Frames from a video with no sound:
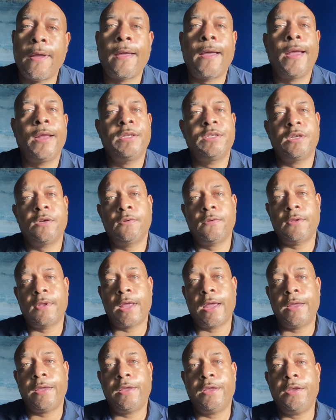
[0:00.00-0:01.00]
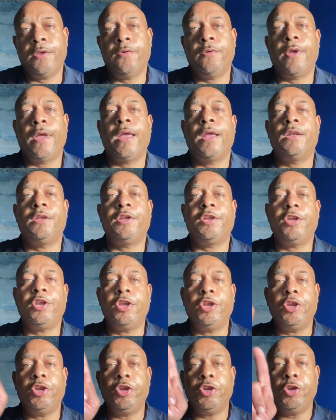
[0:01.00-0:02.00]
I don't like you, and
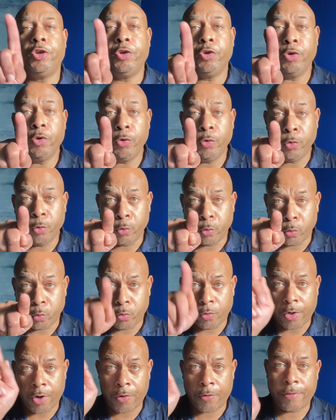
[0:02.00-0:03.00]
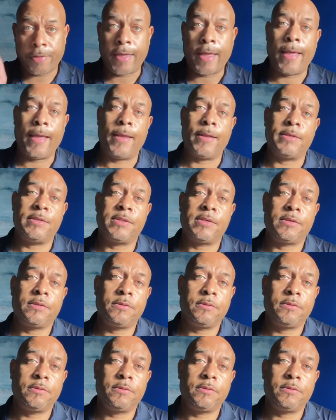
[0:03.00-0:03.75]
you know that.